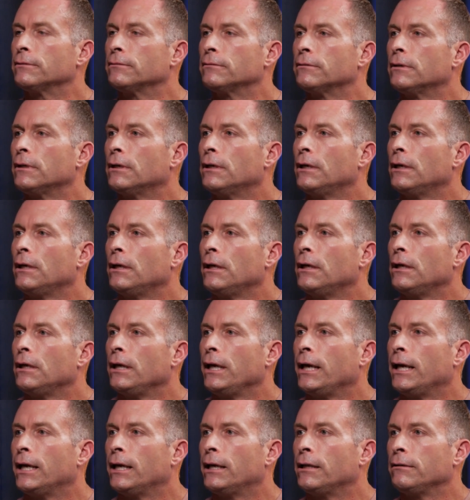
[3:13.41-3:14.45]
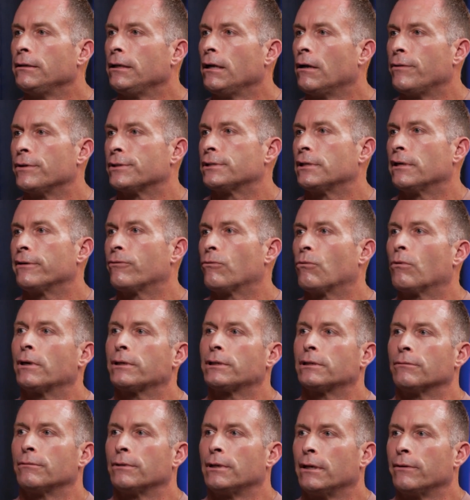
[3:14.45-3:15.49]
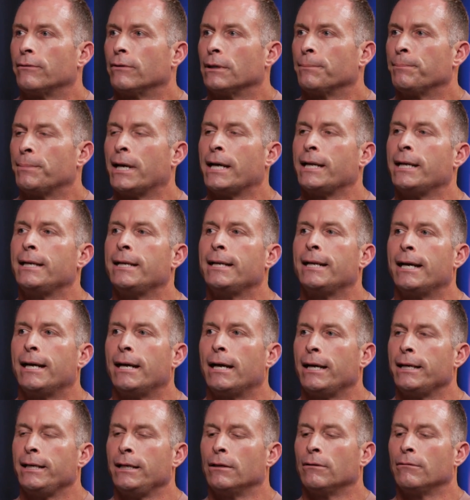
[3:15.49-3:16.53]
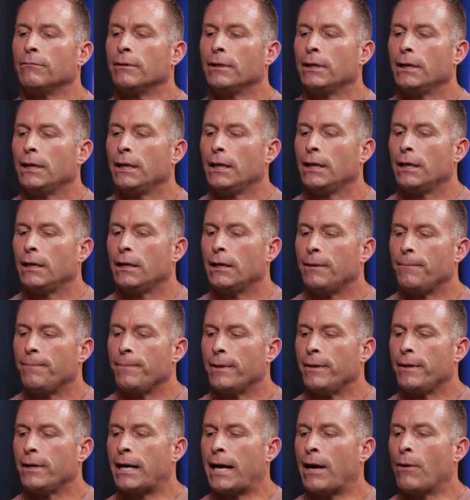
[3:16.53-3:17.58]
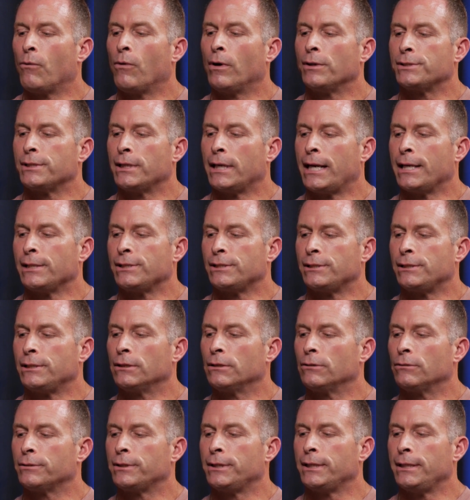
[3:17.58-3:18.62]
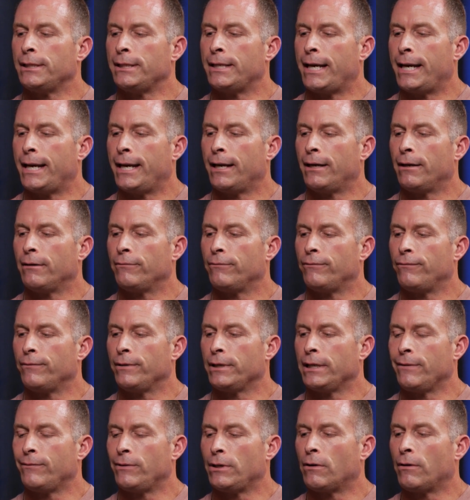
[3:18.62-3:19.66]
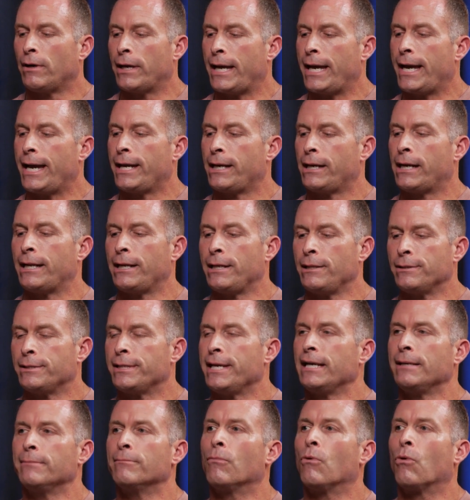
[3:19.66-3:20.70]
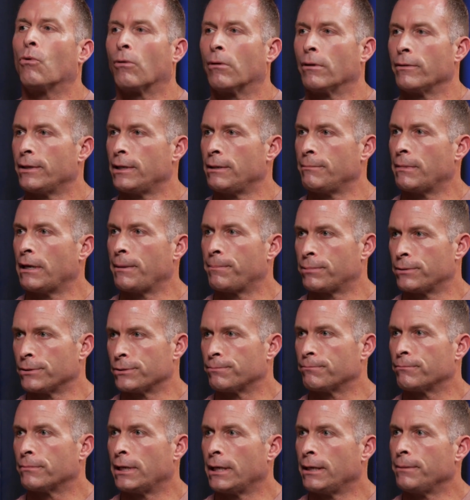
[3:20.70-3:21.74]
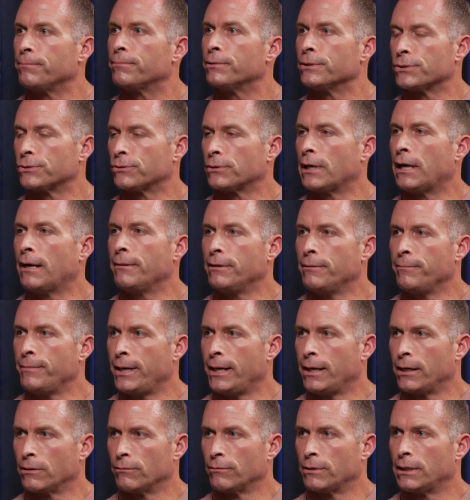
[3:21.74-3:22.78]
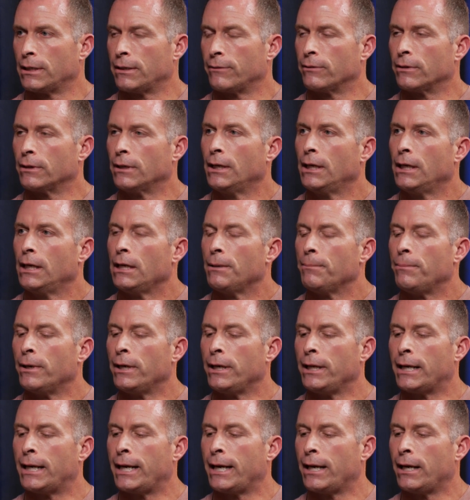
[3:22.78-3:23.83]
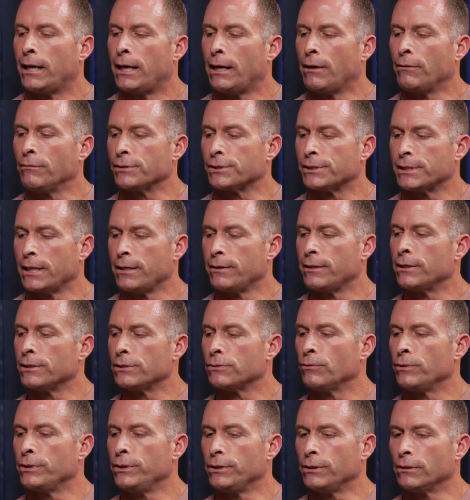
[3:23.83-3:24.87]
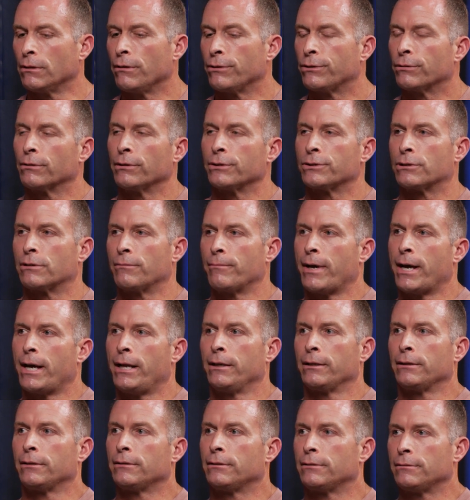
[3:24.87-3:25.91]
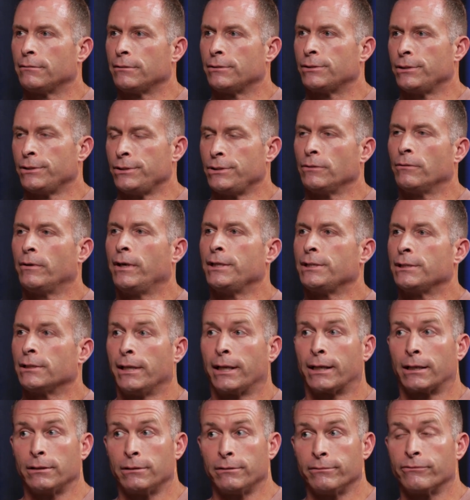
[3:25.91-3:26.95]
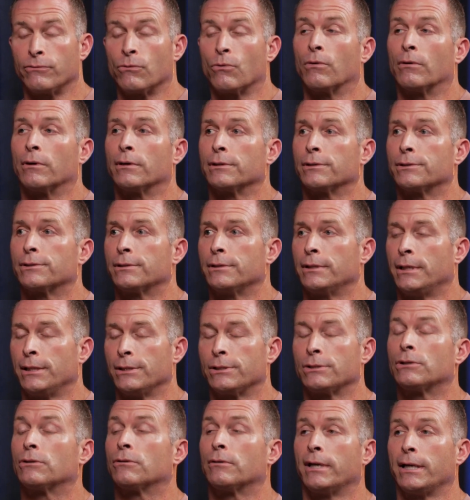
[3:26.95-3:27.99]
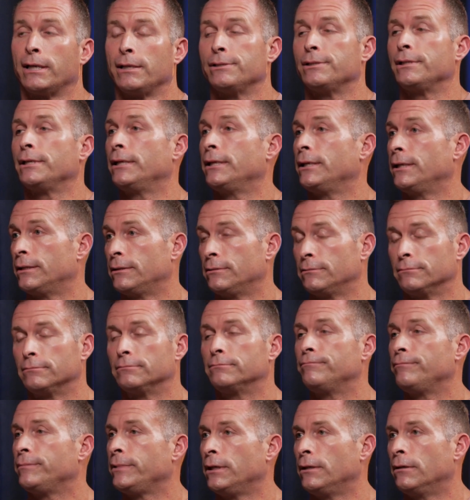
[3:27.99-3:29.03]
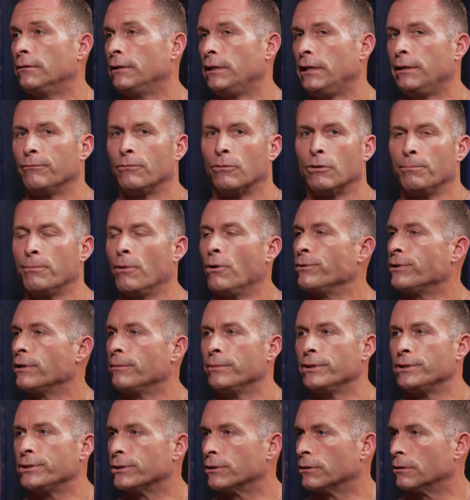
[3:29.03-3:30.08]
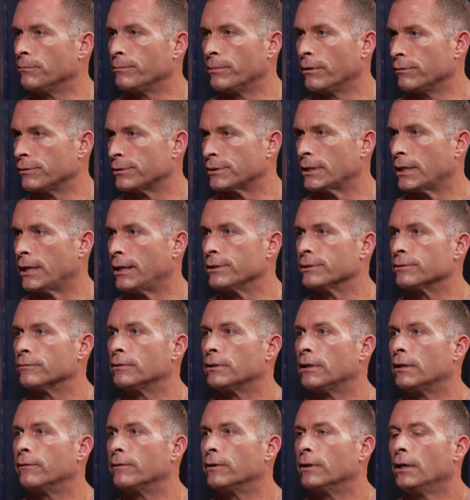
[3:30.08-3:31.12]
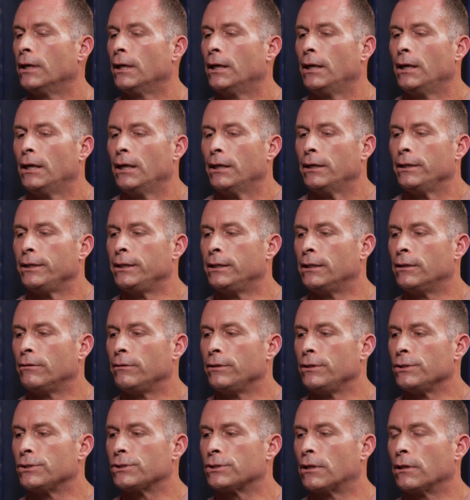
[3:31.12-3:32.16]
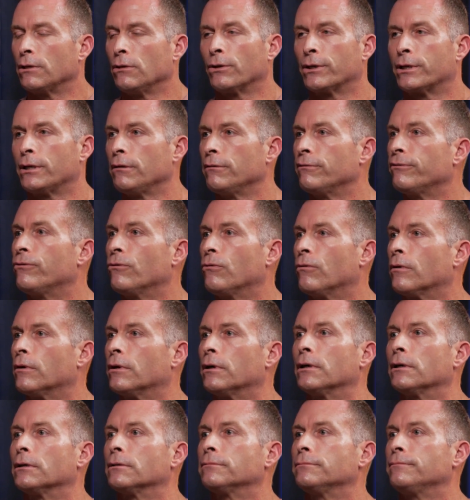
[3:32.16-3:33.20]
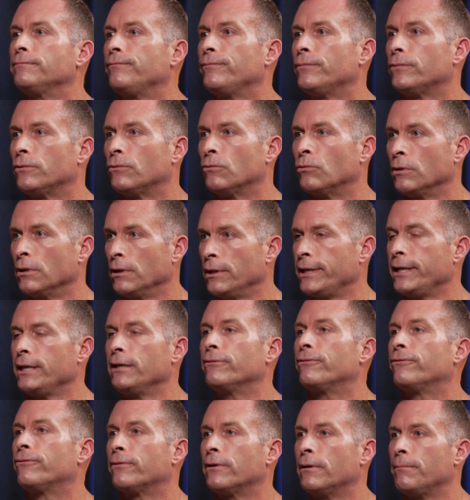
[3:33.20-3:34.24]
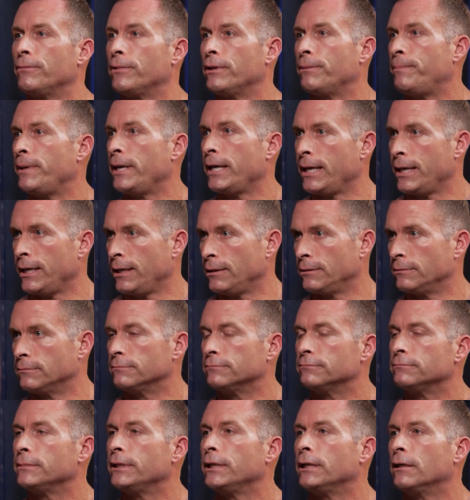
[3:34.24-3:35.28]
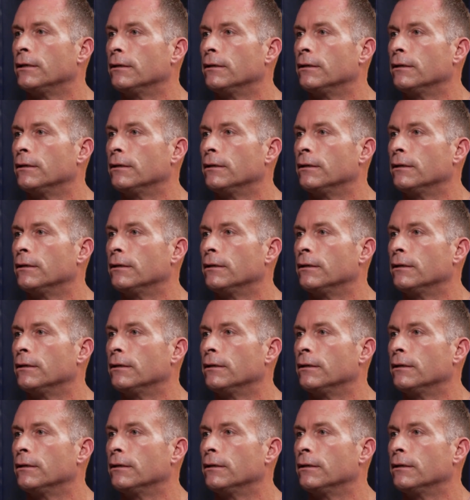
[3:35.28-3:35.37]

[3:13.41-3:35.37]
Okay. And you know the stuff worked or whatever, but I didn't have you know I wasn't. I still didn't have, even though I had it, I didn't take more than my pres my prescribed amount or whatever. Yeah. But I, I, will say this: when you go through a traumatic situation like a divorce, and mm -hmm. it's mm-hmm. crazy, mm -hmm. and mm-hmm. you know, and we're both immature on both sides or whatever, mm -hmm. you know, you start looking for relief from no. the pain, you mm-hmm.